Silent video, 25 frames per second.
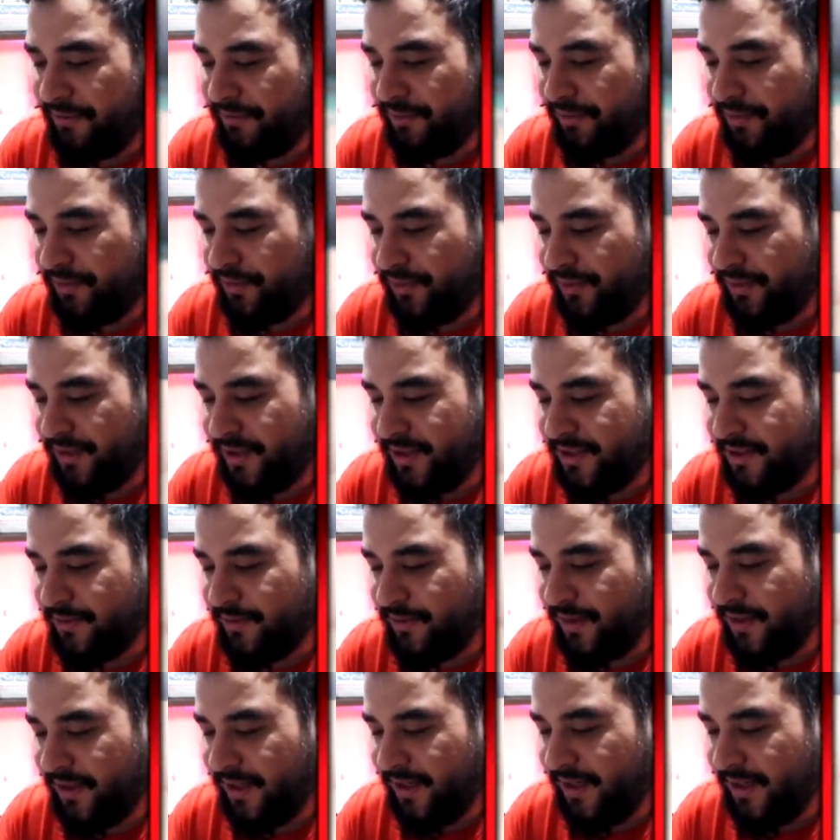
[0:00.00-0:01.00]
pulled this
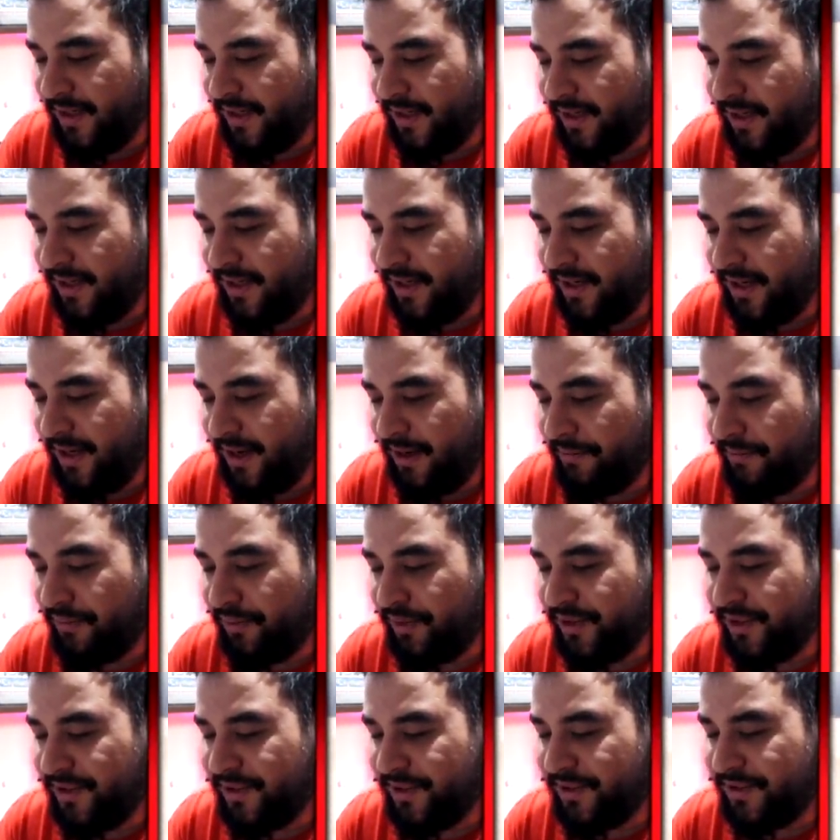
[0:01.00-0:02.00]
one yet. I'm
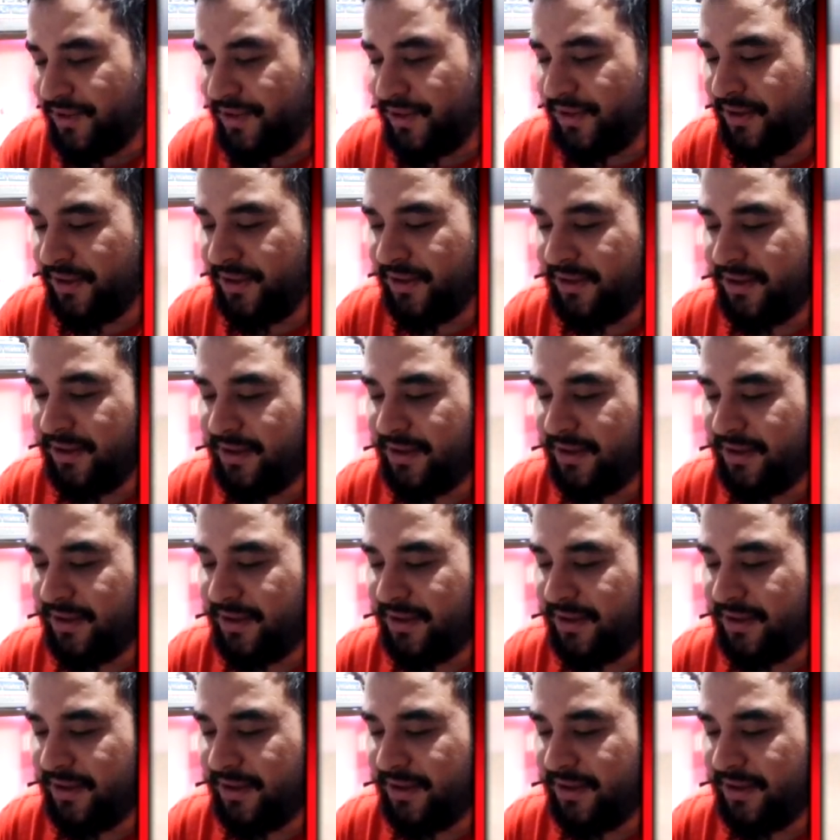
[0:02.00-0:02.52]
pretty certain.